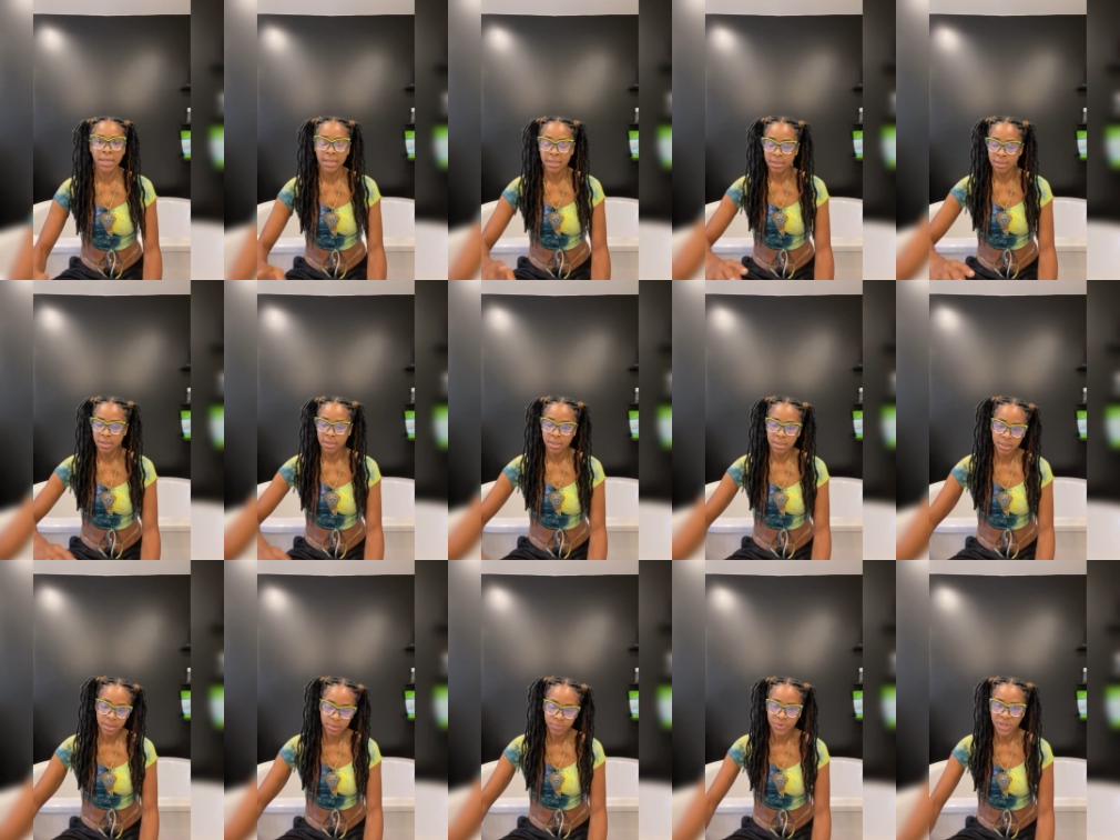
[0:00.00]
in
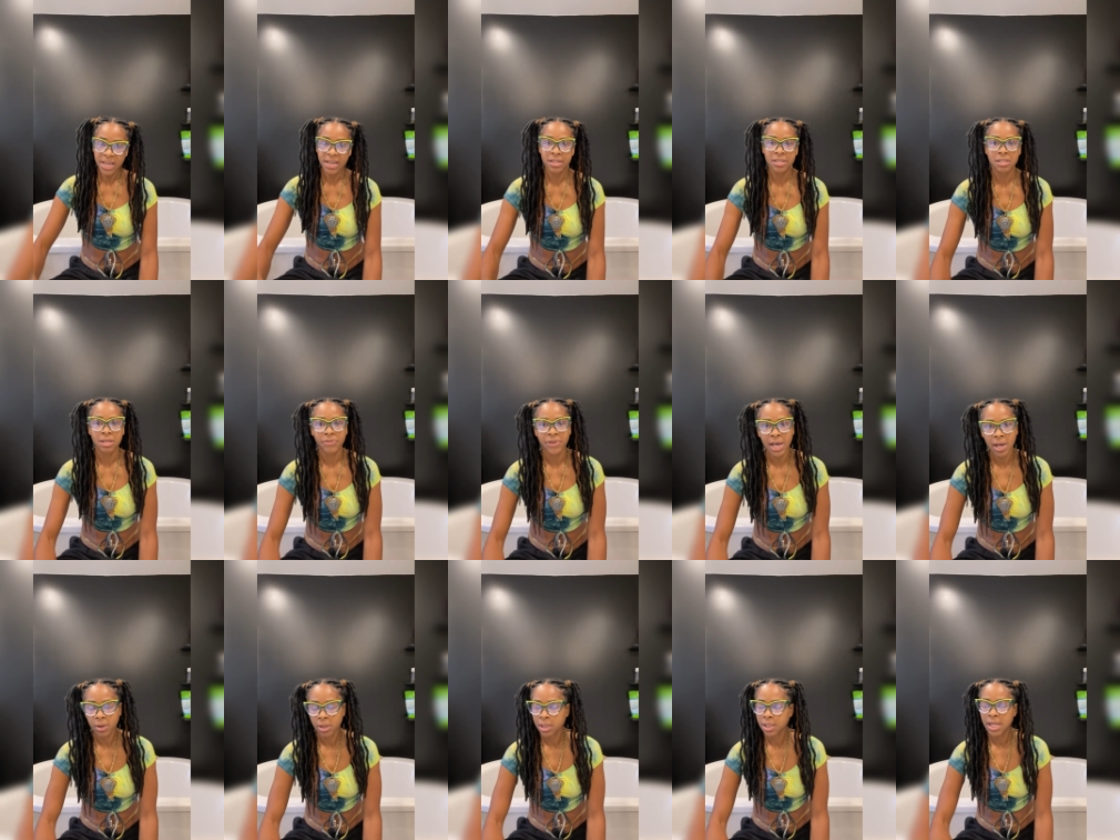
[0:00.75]
the age of
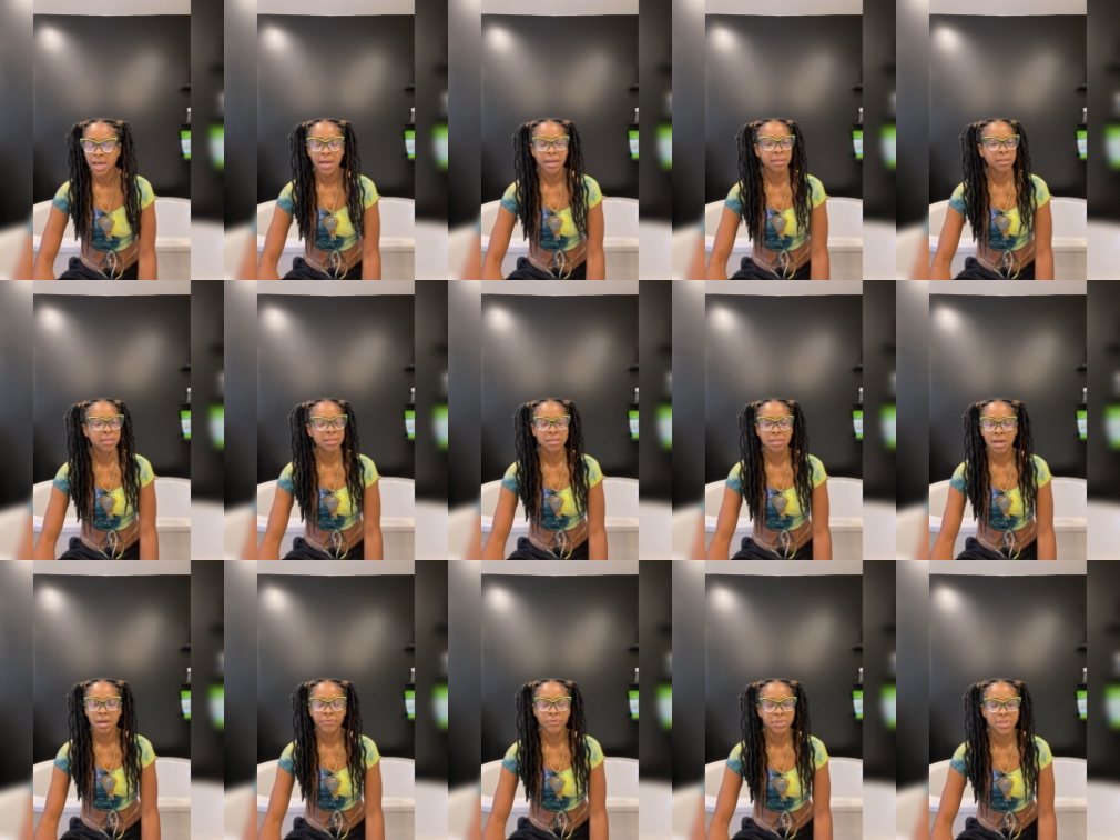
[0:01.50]
alkaline, this
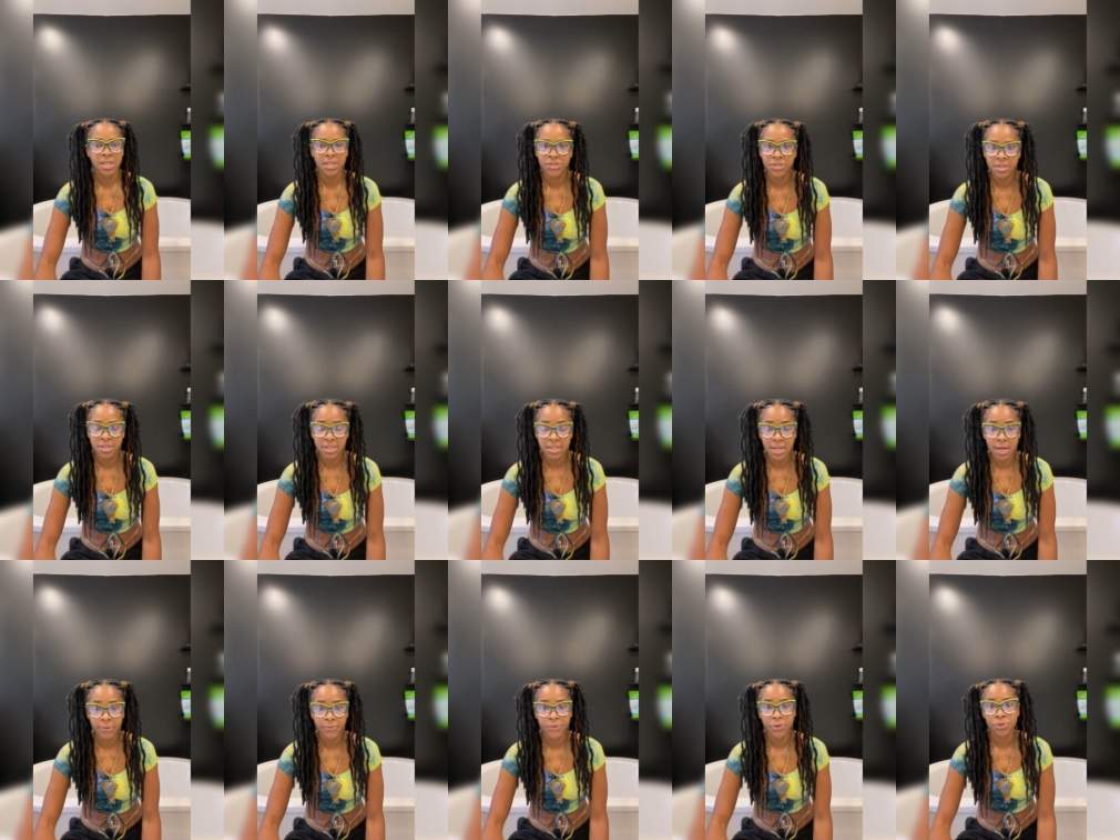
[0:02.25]
conversation is
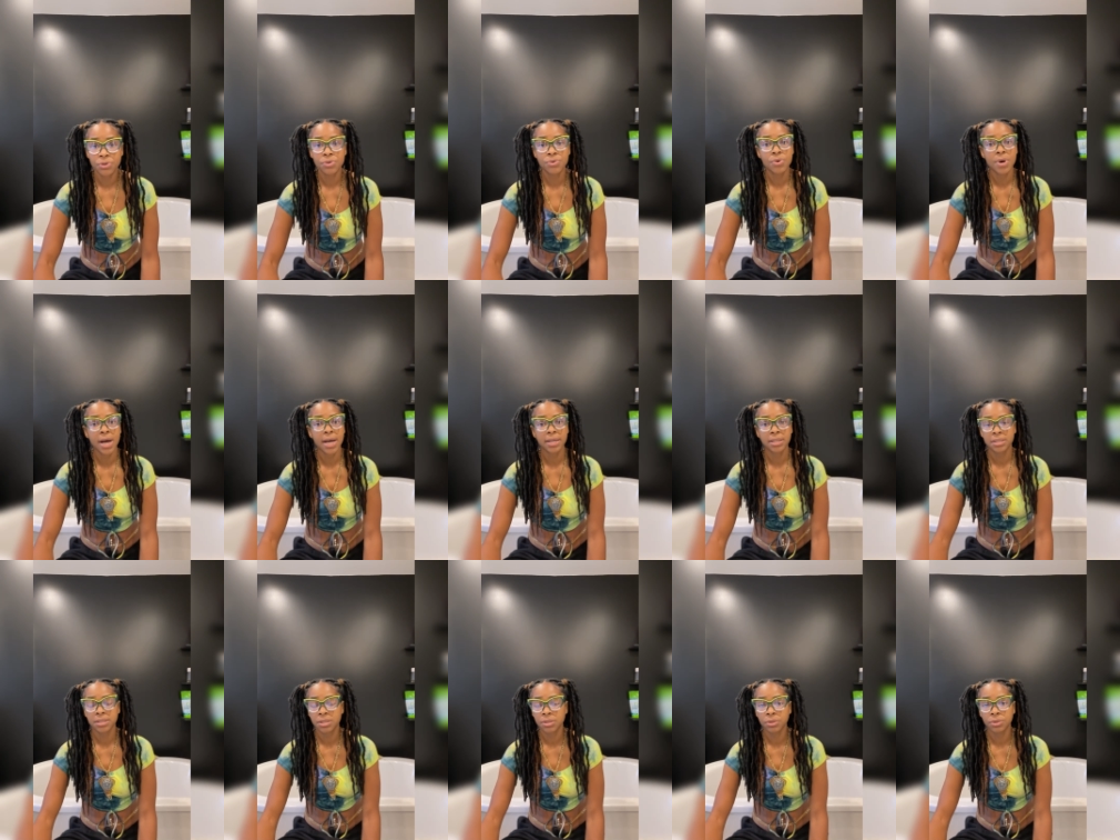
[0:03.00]
not for you. I
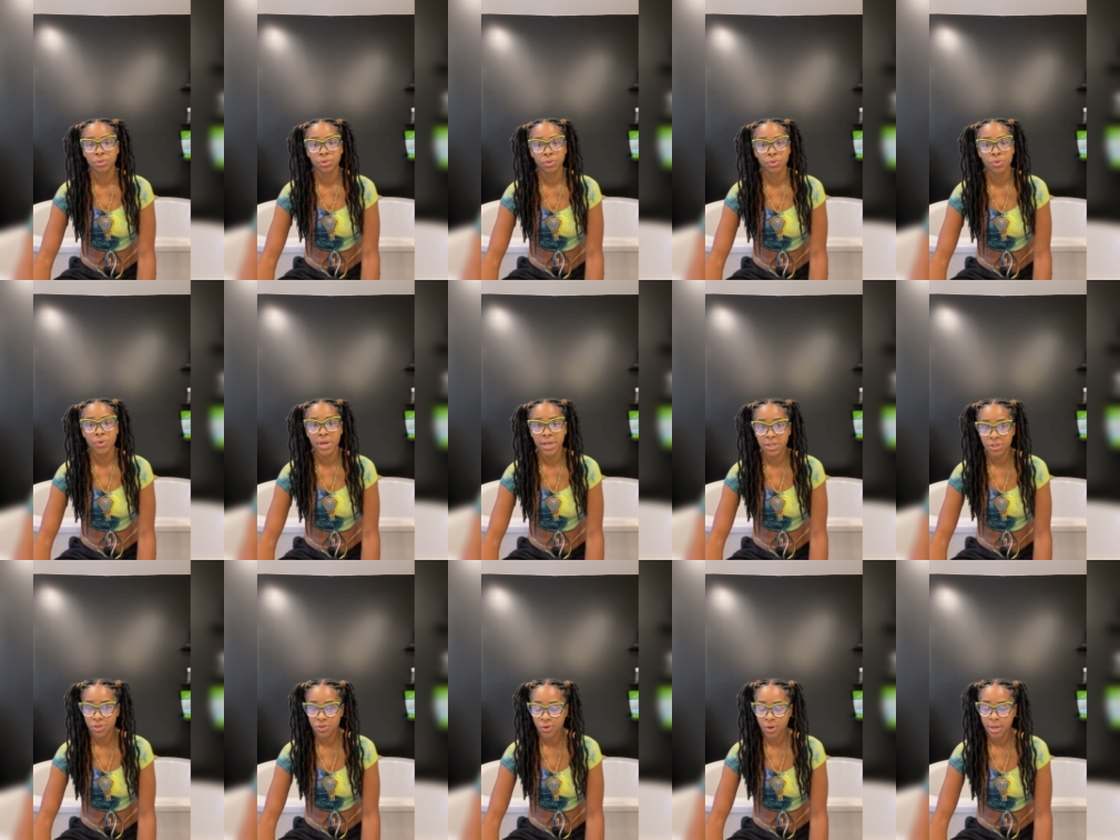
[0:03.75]
still do
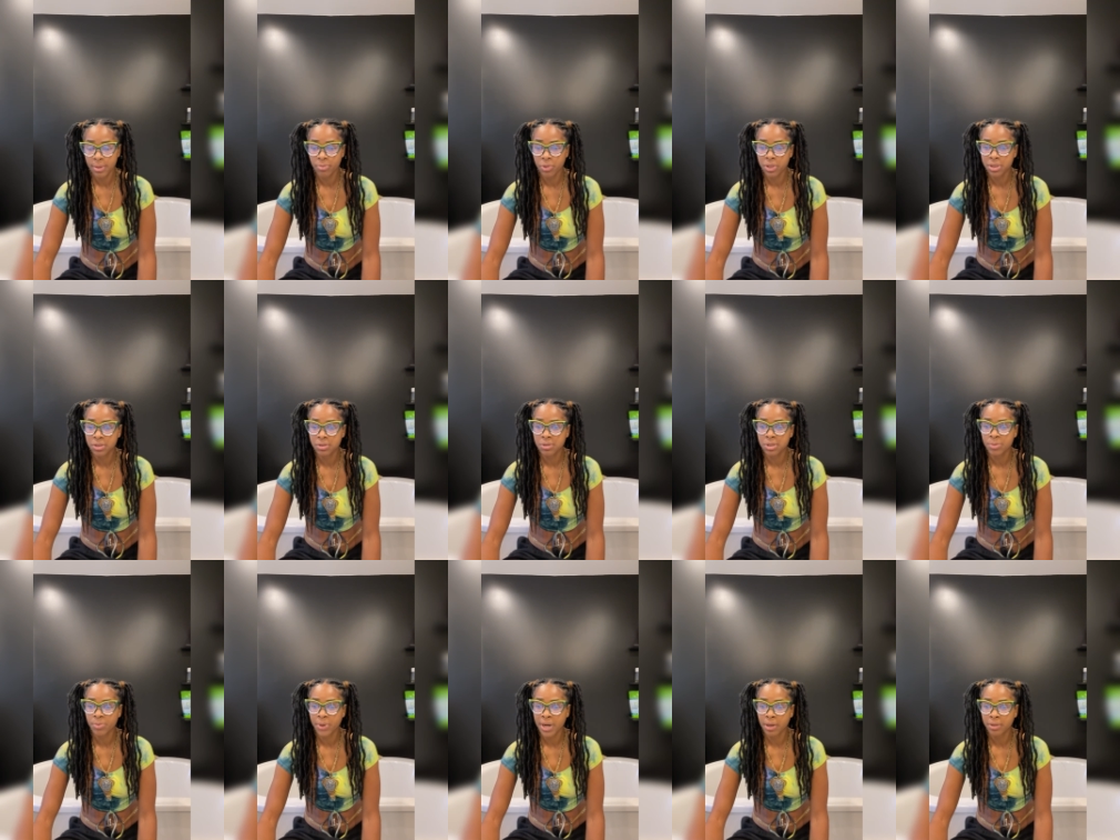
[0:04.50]
enjoy Brussels
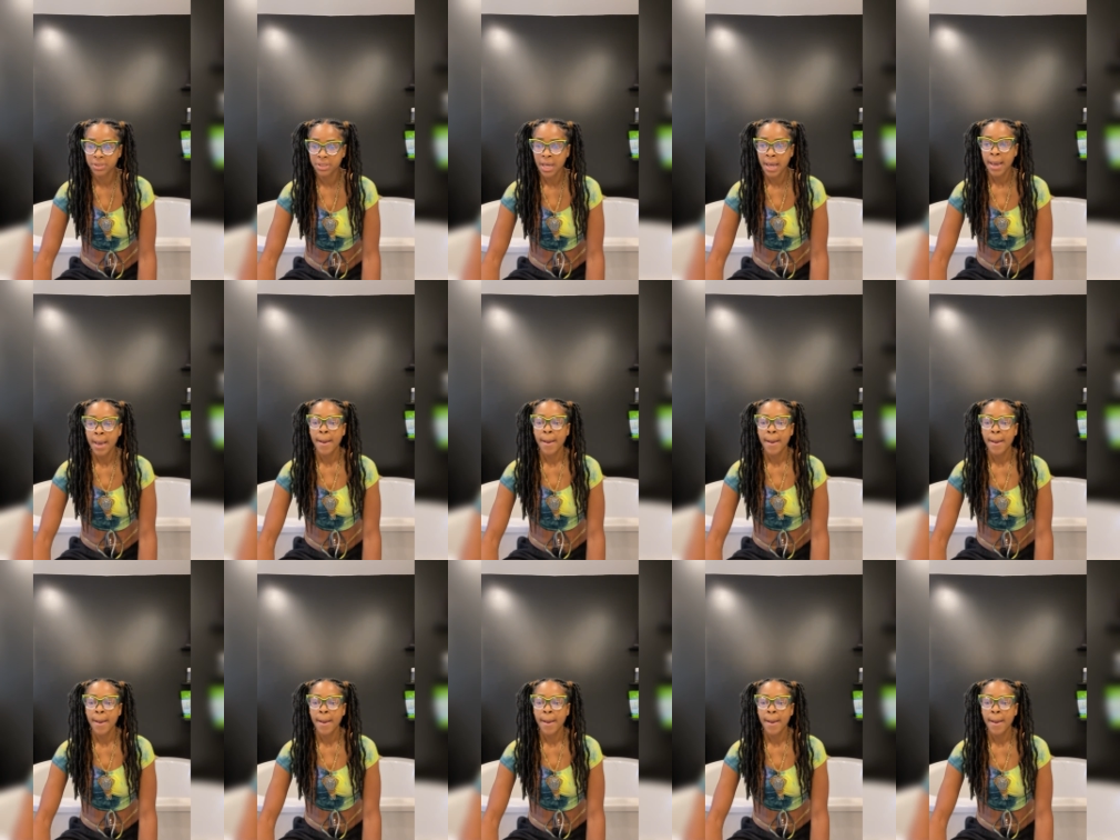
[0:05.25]
sprouts.